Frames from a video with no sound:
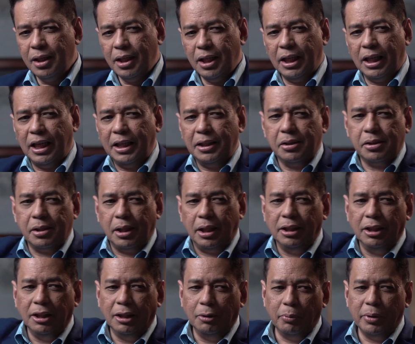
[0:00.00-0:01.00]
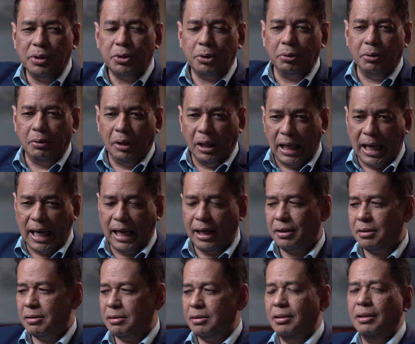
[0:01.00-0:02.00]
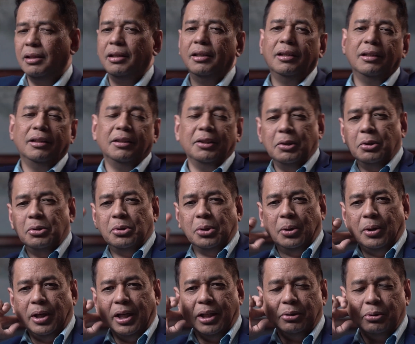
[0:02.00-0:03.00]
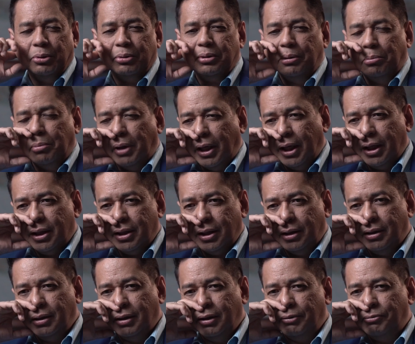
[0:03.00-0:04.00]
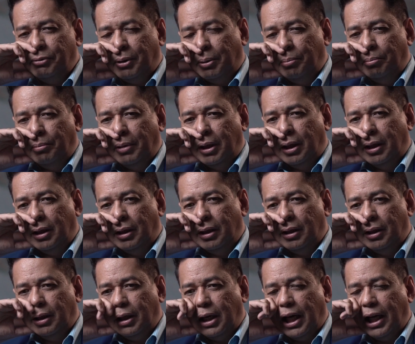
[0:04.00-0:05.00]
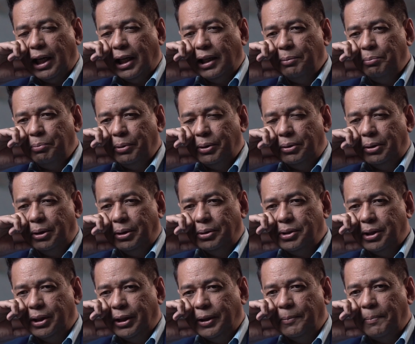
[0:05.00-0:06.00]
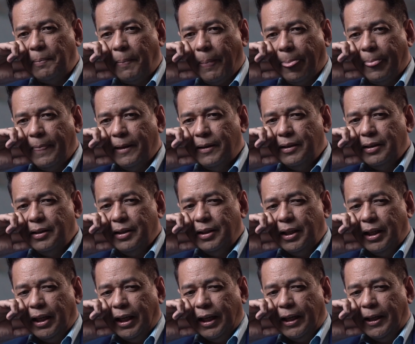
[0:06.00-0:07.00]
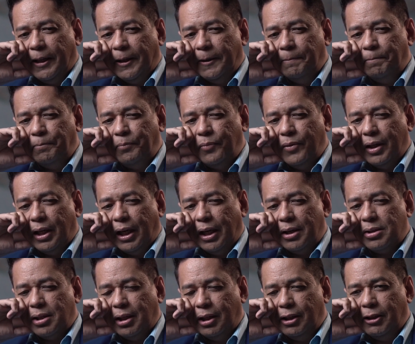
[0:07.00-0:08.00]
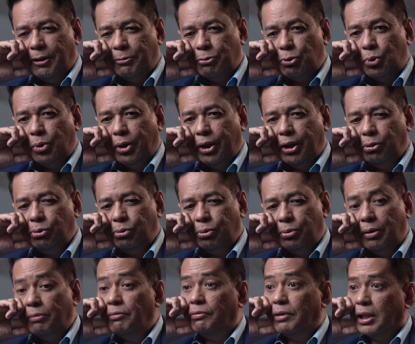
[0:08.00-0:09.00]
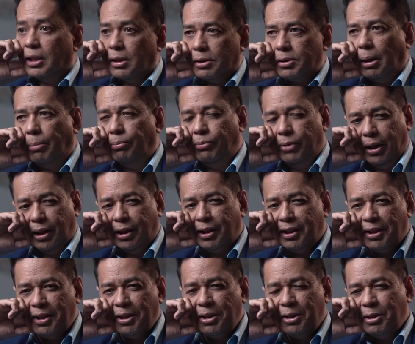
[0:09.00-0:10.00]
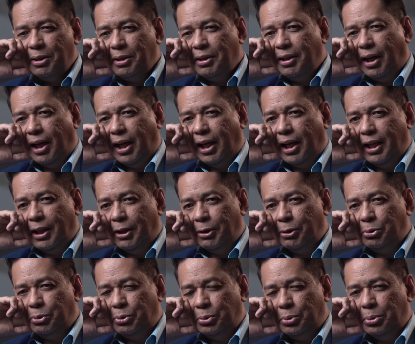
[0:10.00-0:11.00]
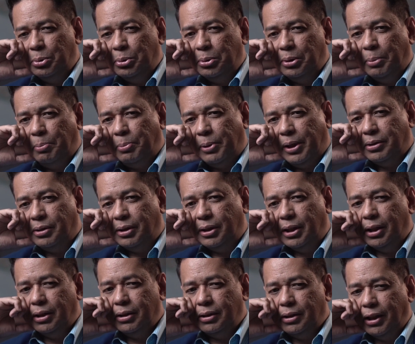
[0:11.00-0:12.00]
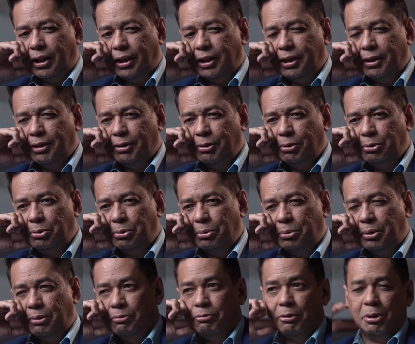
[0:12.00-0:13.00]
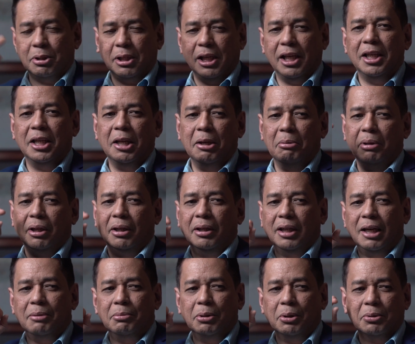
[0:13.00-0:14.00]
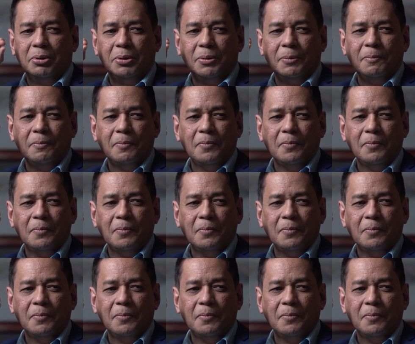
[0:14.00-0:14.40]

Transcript: And I decided, no, we should relax. So I took the mic, I think, from Al Pedroche, and I said I was going to reveal something to the President and to the First Lady, being Ramos.